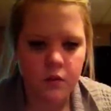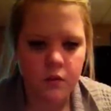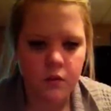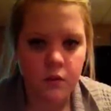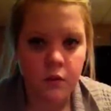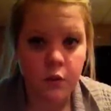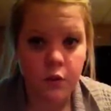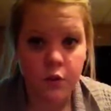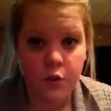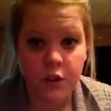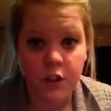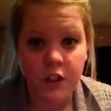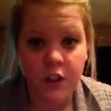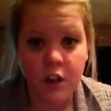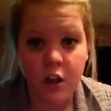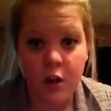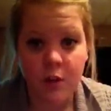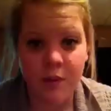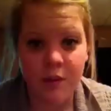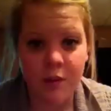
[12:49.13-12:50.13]
feel free to
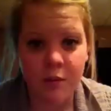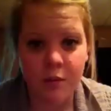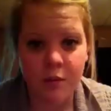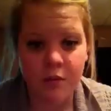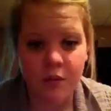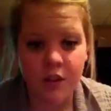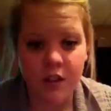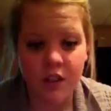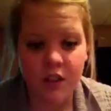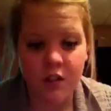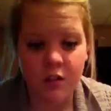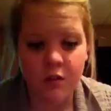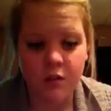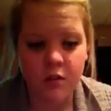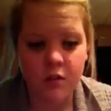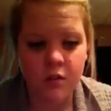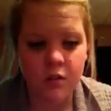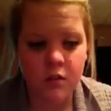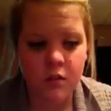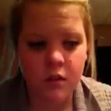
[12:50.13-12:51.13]
comment on my
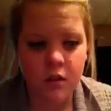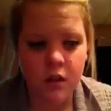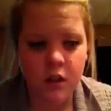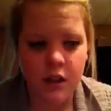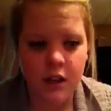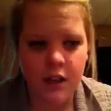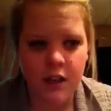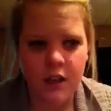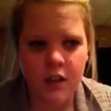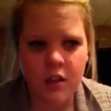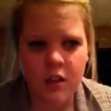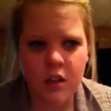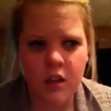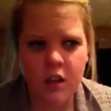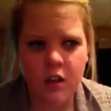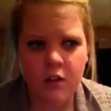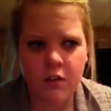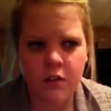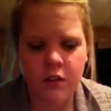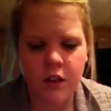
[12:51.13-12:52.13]
videos. I get a
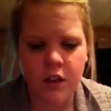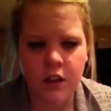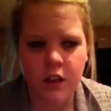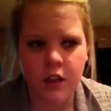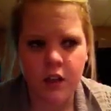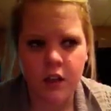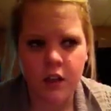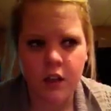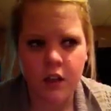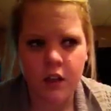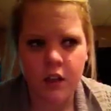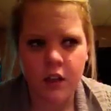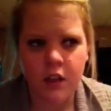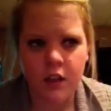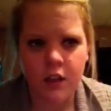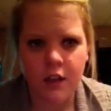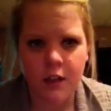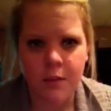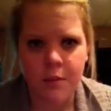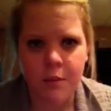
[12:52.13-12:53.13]
lot of like
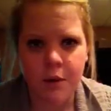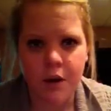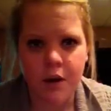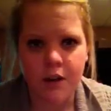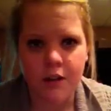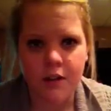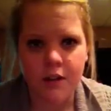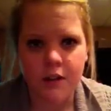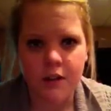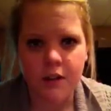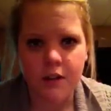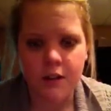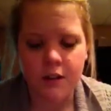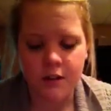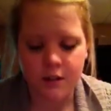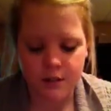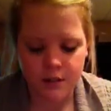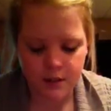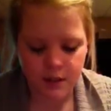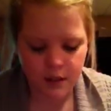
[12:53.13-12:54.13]
inboxes
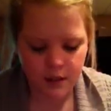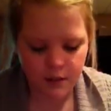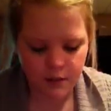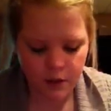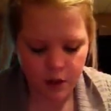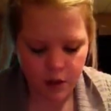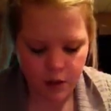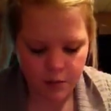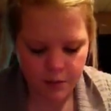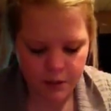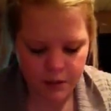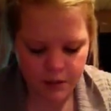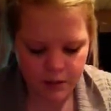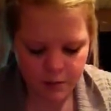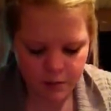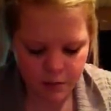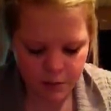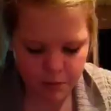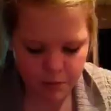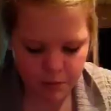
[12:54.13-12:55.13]
instead of comments.
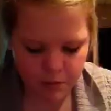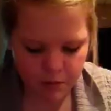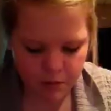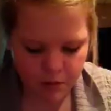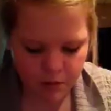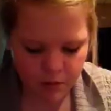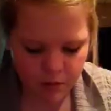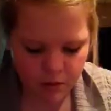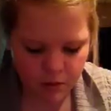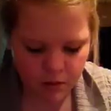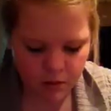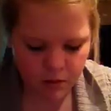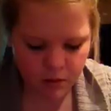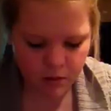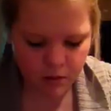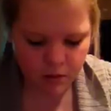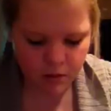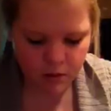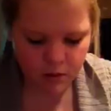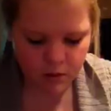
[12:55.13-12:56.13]
People
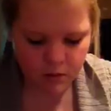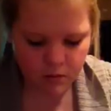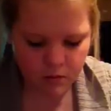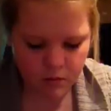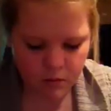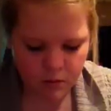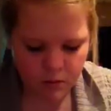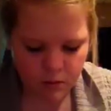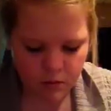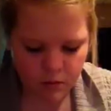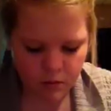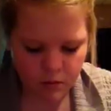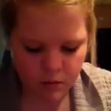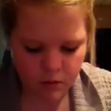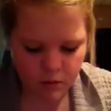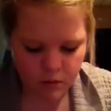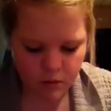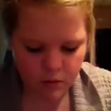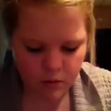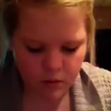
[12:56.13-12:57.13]
will
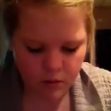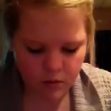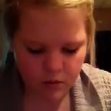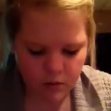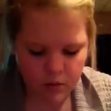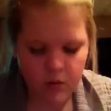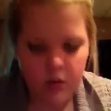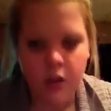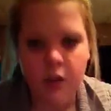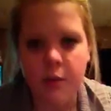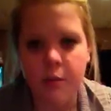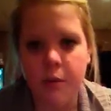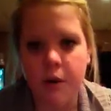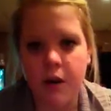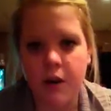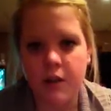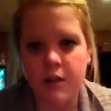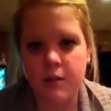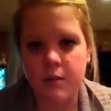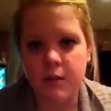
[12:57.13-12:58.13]

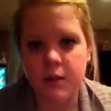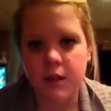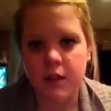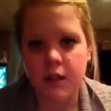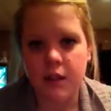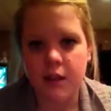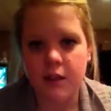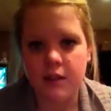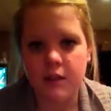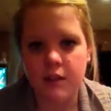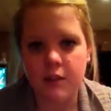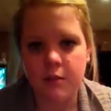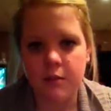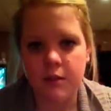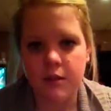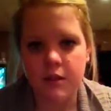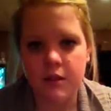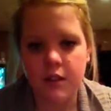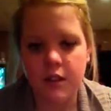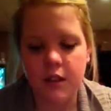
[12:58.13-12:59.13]
inbox me asking me
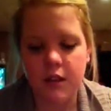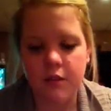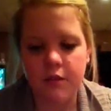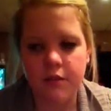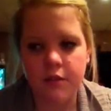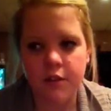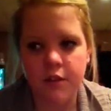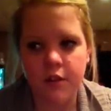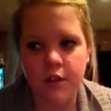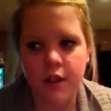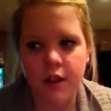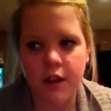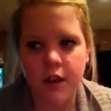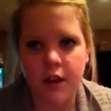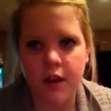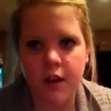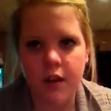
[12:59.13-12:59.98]
stuff or like